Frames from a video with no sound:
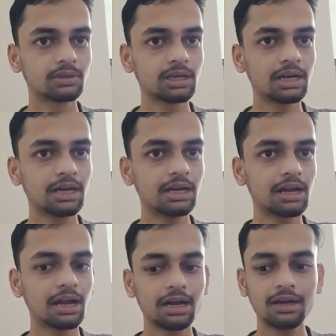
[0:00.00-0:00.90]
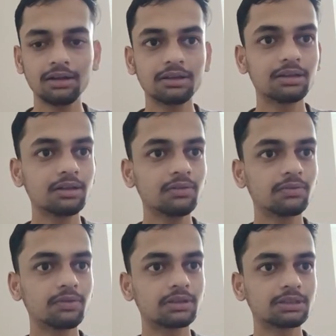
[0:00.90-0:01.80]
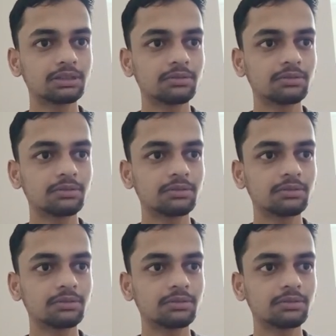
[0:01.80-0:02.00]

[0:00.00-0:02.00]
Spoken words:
and add in the first